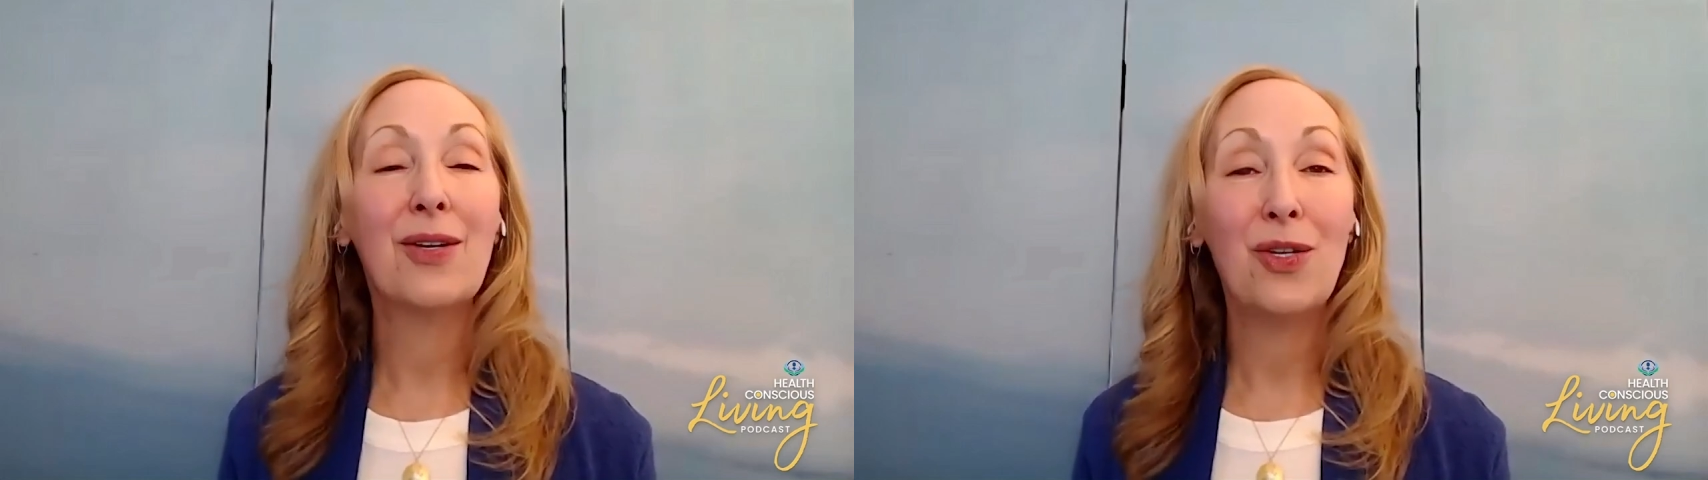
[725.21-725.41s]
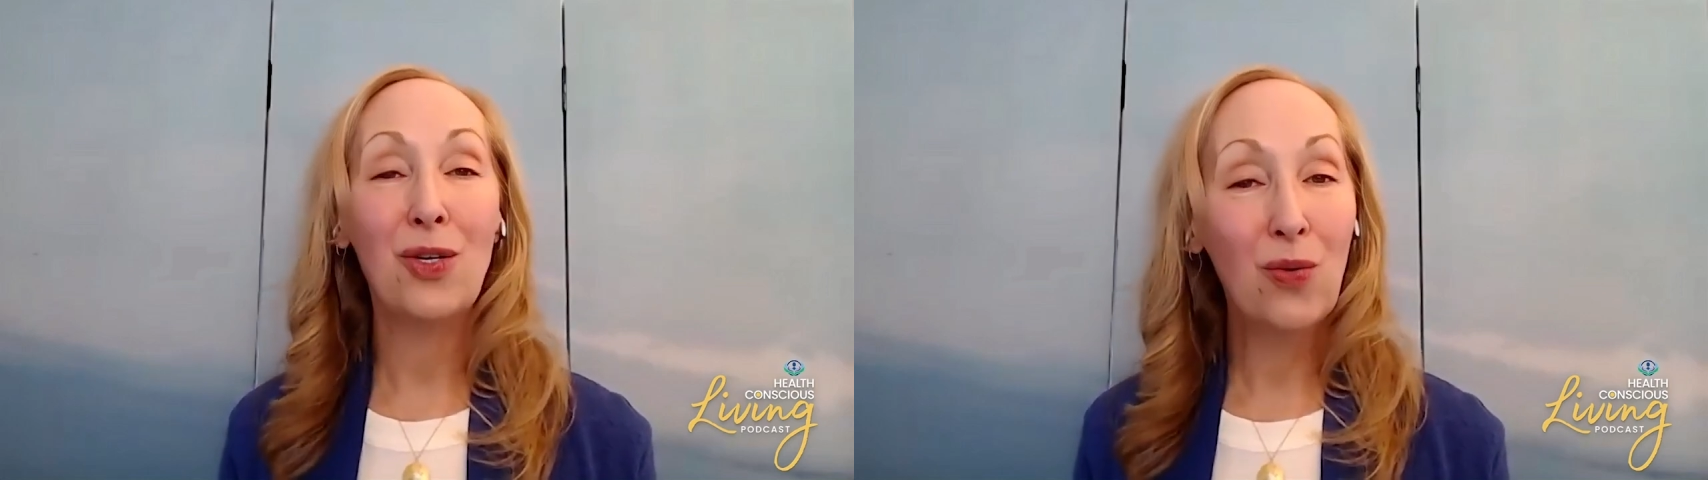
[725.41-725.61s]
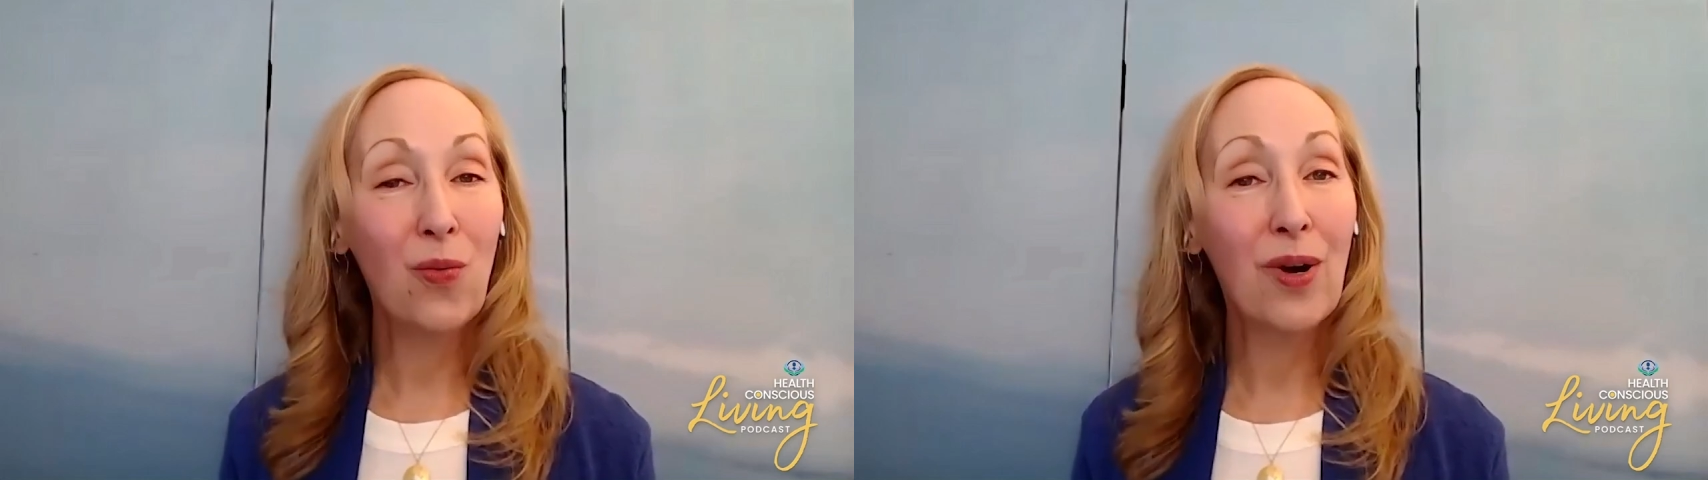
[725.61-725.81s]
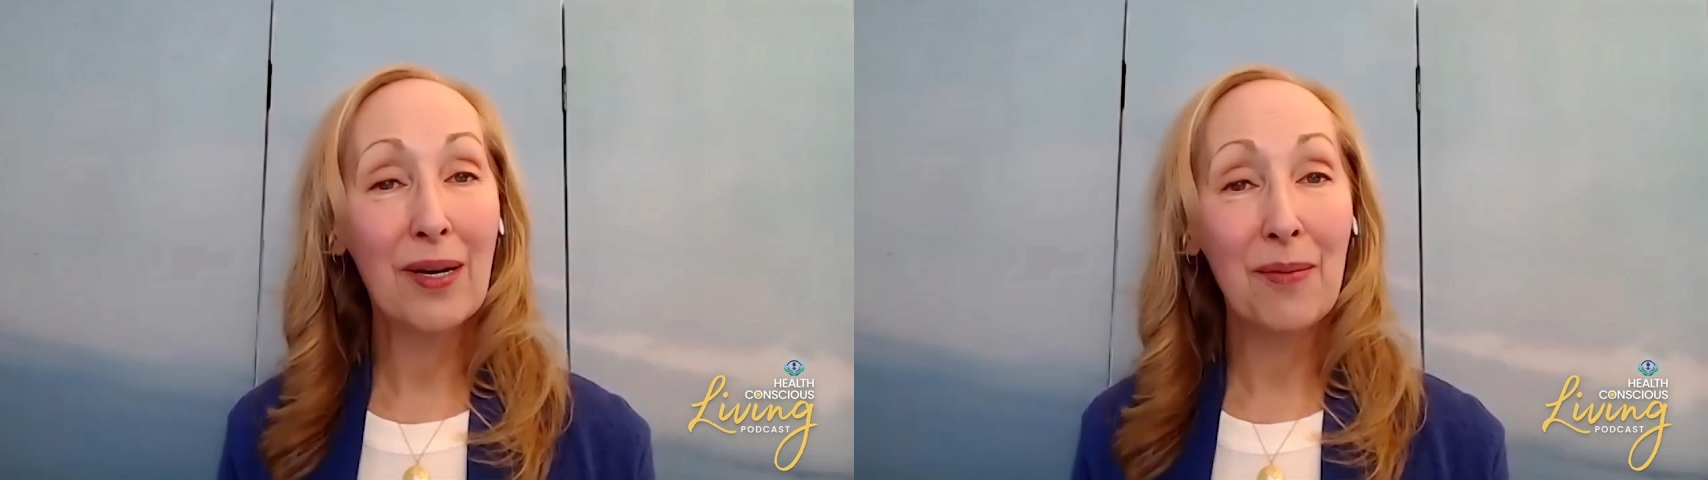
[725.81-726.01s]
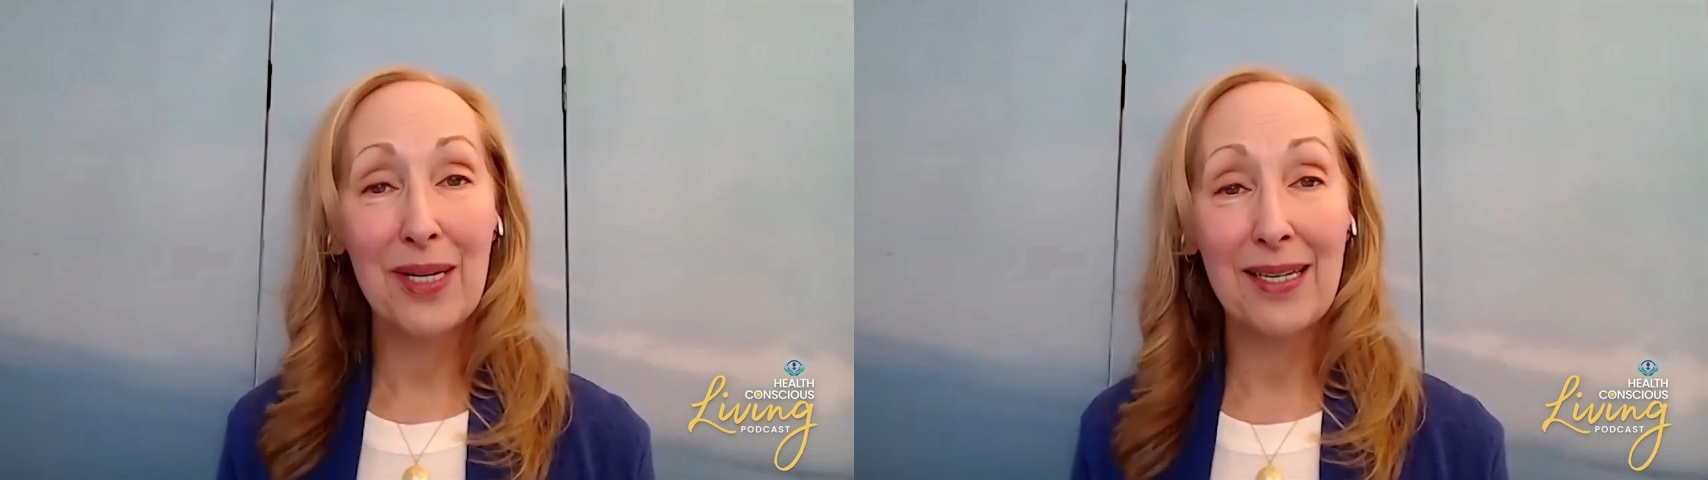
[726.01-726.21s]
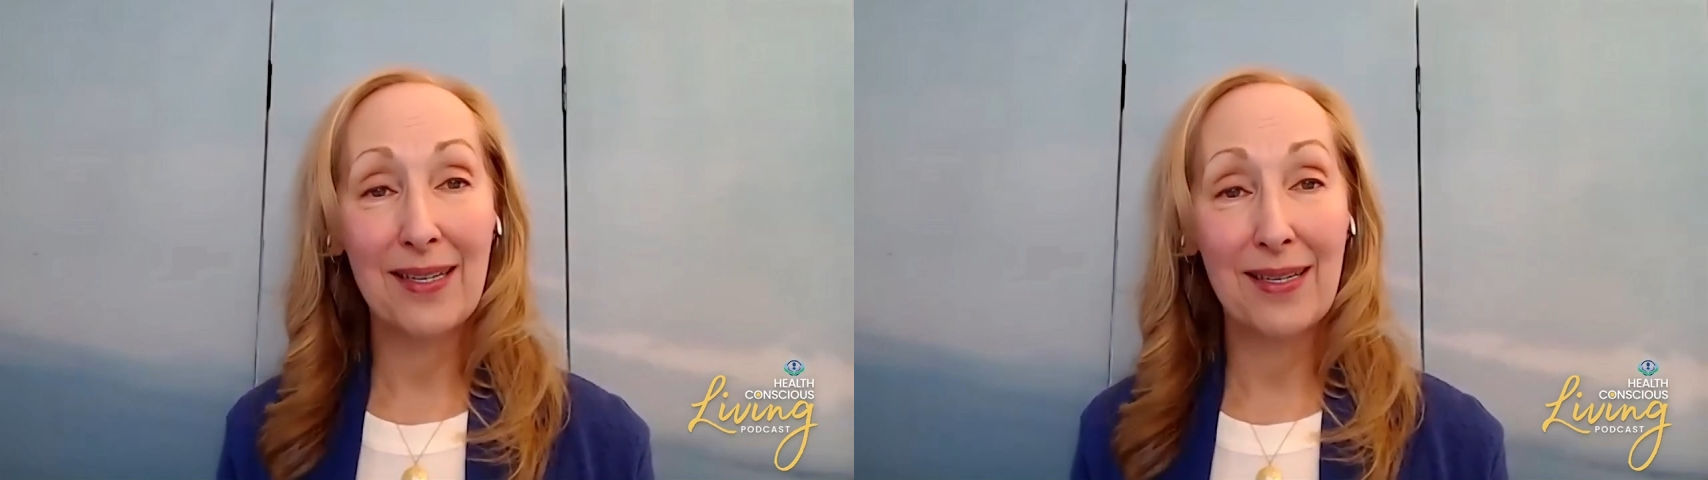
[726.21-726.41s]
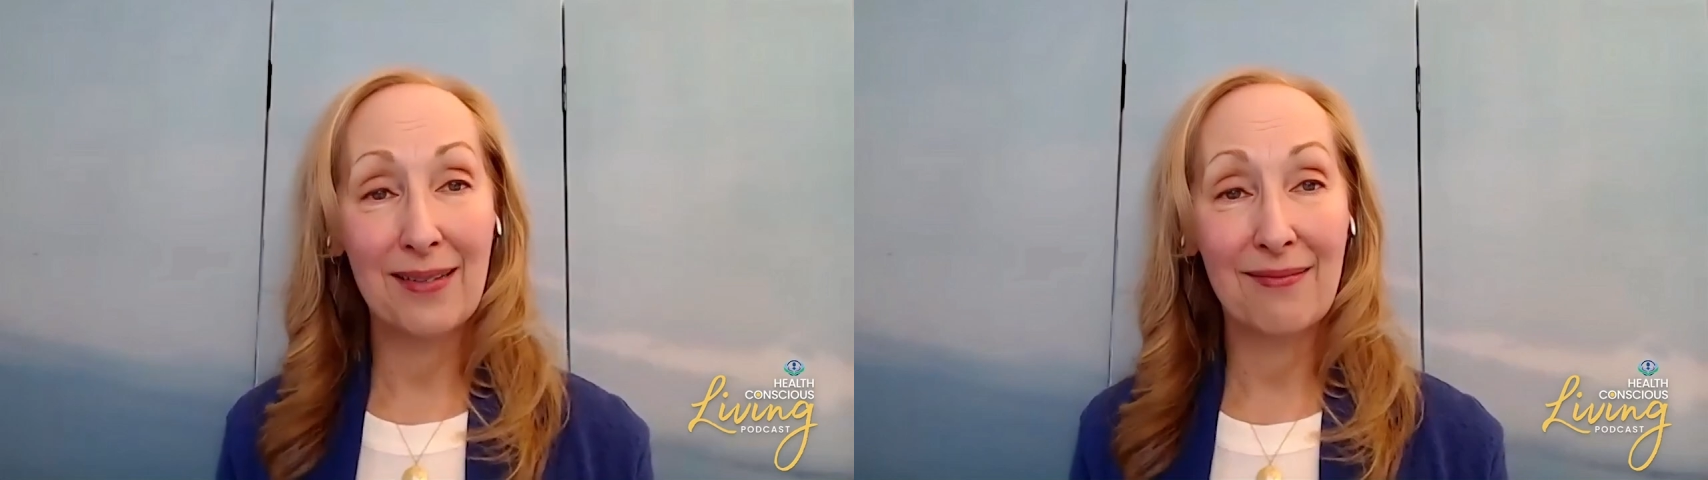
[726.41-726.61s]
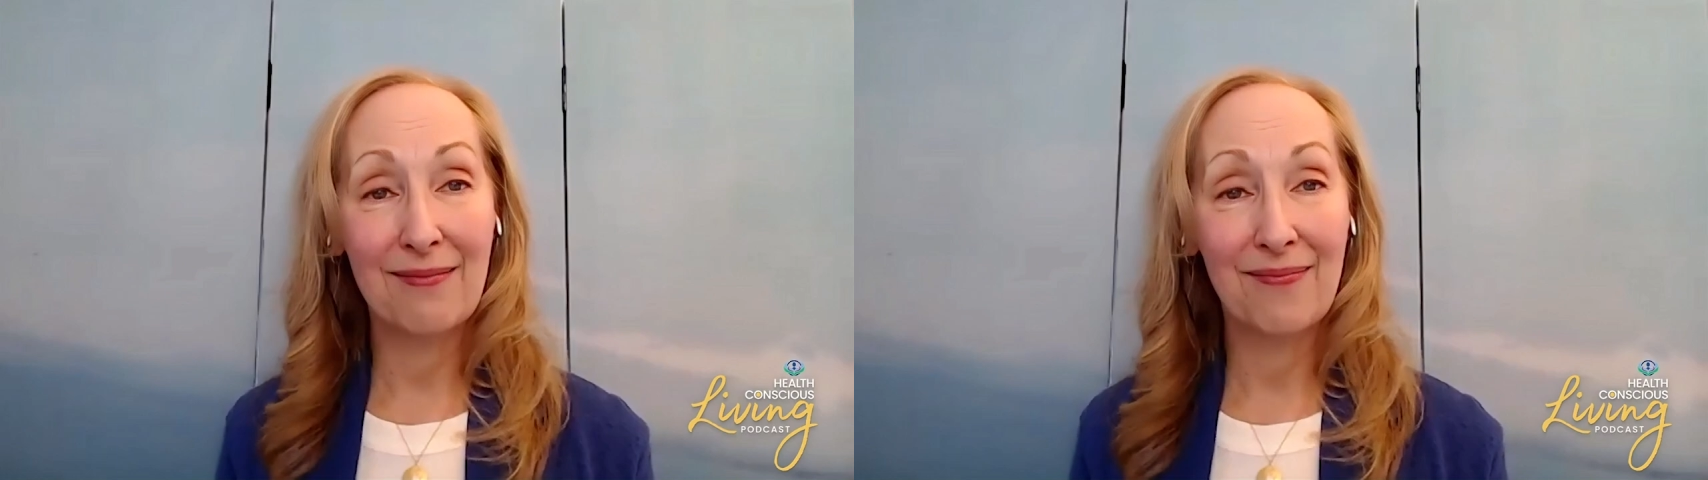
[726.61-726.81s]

you want to be in.